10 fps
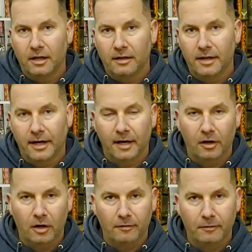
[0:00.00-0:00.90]
Then I got a
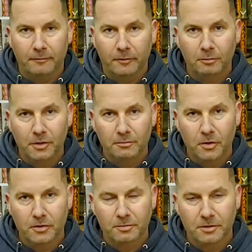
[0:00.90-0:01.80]
call from Full Blown
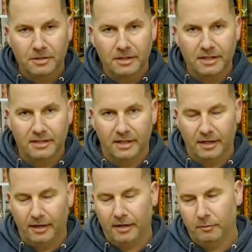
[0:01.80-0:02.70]
Motorsports, and they
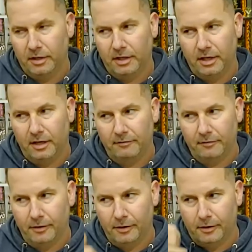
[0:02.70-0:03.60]
said, "Hey, we have
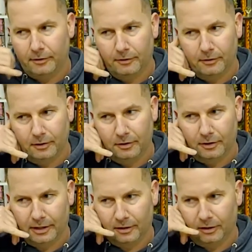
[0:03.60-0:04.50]

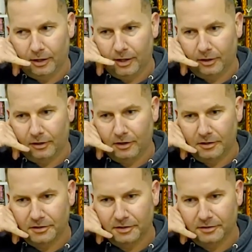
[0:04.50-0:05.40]
like a lot of
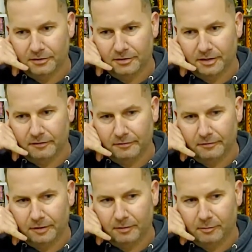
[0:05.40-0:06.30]
cars here and stuff,
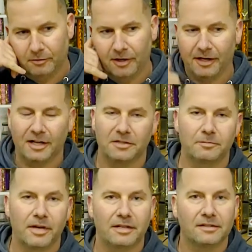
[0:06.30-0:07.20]
and we're running out of
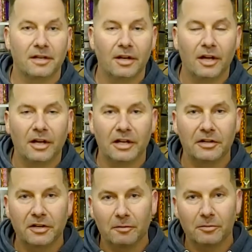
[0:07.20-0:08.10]
space. Can
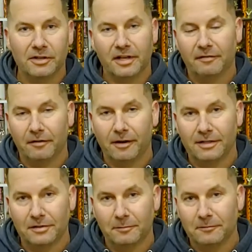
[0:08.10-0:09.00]
you come bring the
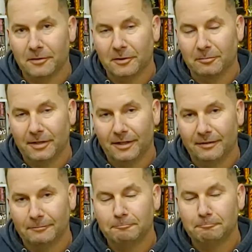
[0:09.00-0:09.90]
FRS home for a little
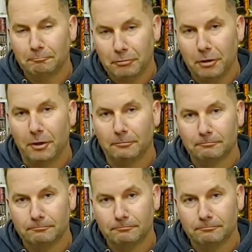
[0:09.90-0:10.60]
bit?" Sure.